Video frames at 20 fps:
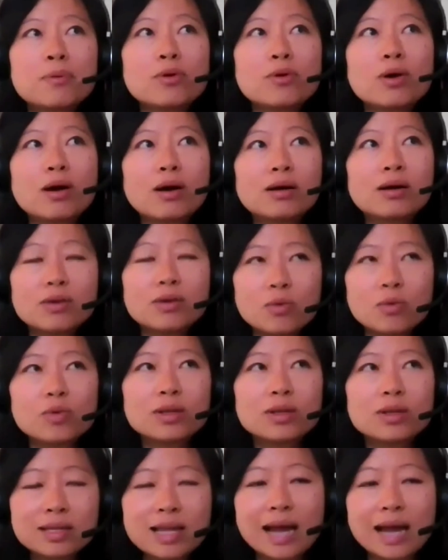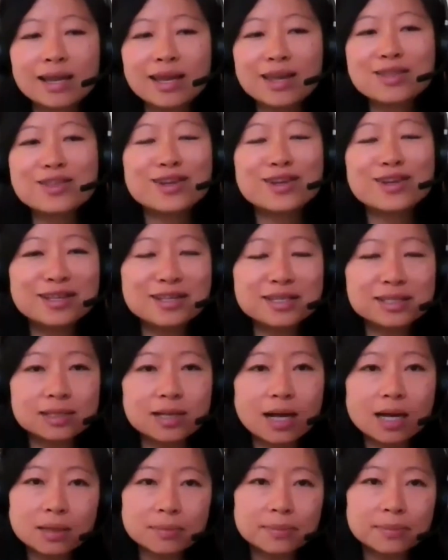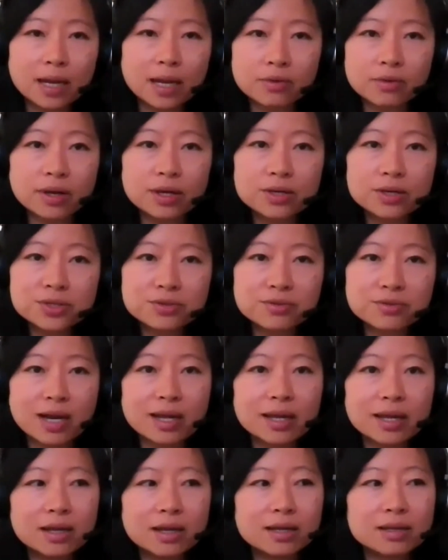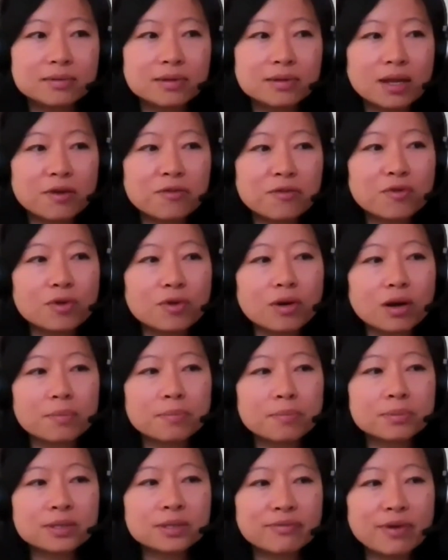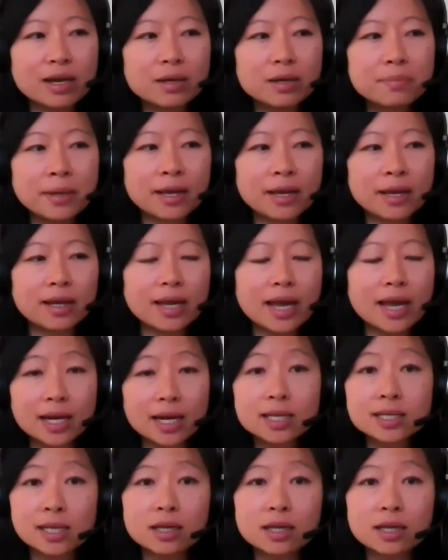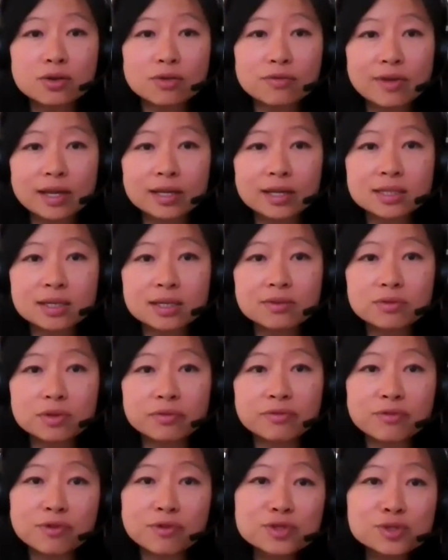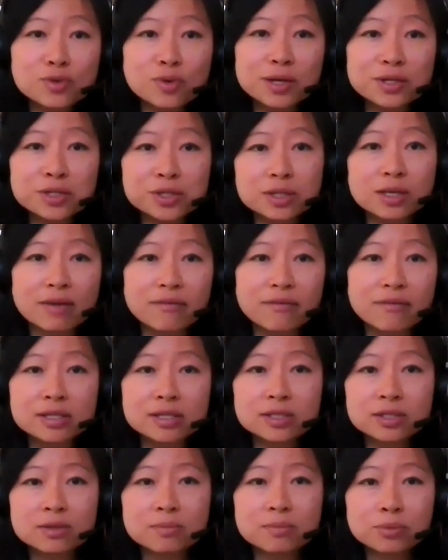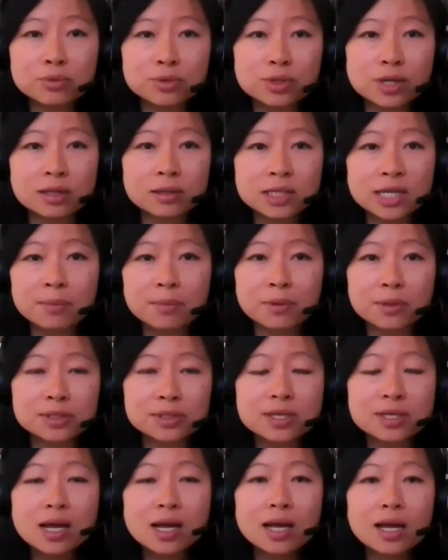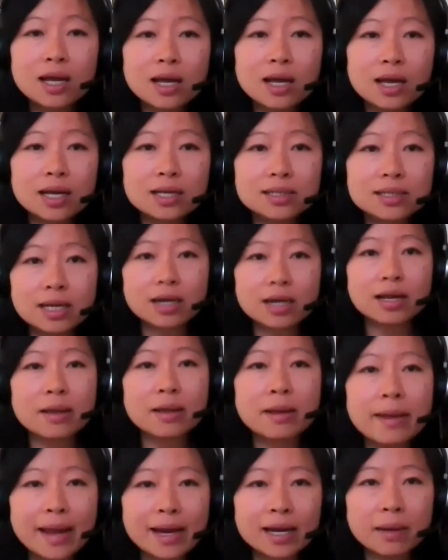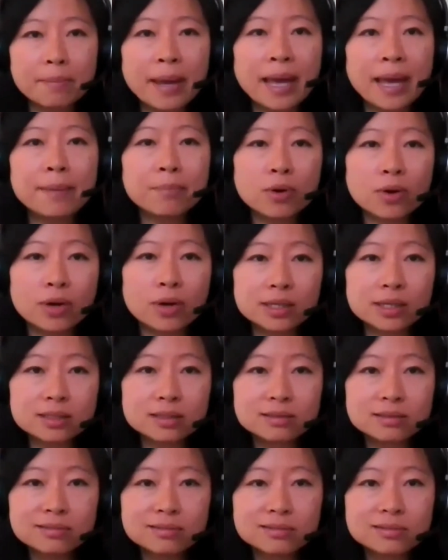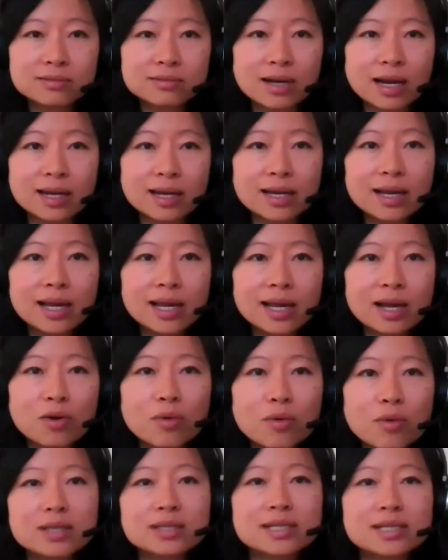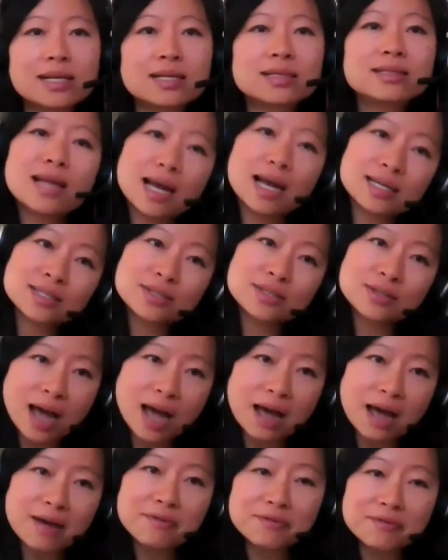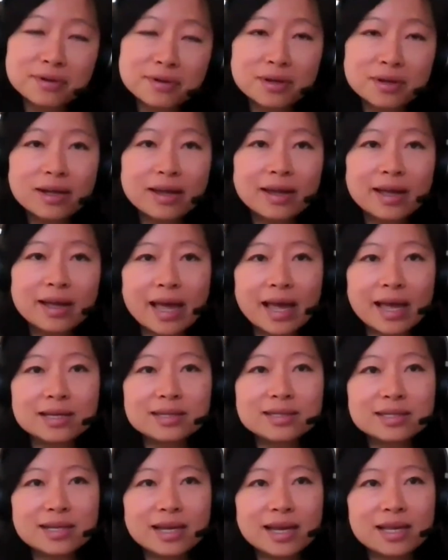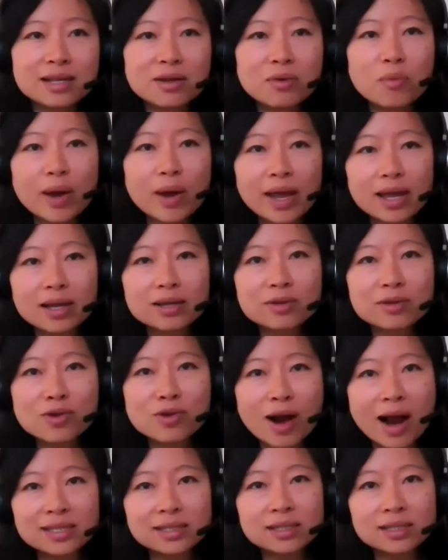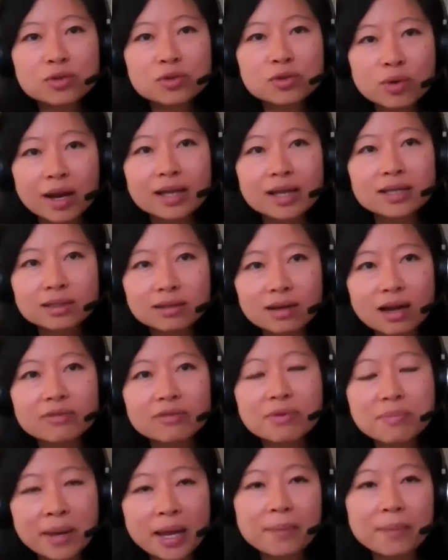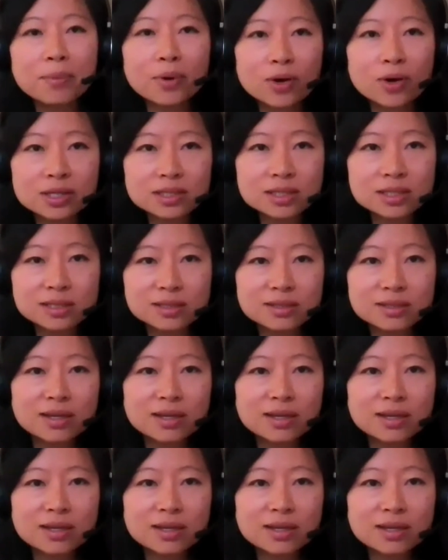are, like in the startup language, right? And if you are developing anything innovative, the first question the investor put on the table is there any pain point, right? Or is that a nice to have? And in a way, crisis create a lot of pain points.